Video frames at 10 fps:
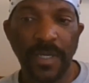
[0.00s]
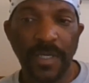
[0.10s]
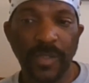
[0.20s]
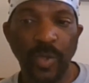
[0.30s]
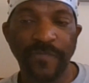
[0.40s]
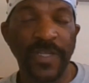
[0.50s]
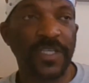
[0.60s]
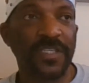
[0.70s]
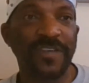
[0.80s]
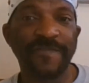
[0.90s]
So if
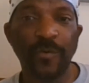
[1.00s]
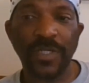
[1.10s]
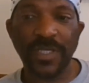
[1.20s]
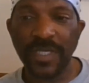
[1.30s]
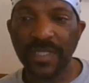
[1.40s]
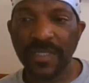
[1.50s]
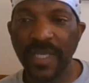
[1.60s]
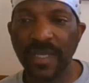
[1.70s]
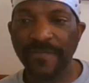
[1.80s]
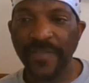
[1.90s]
this is the 14th
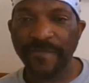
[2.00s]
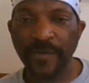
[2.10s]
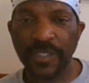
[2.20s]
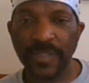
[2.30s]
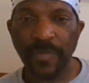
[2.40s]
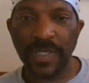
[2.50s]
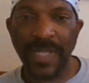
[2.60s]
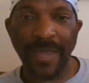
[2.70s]
day of the first month,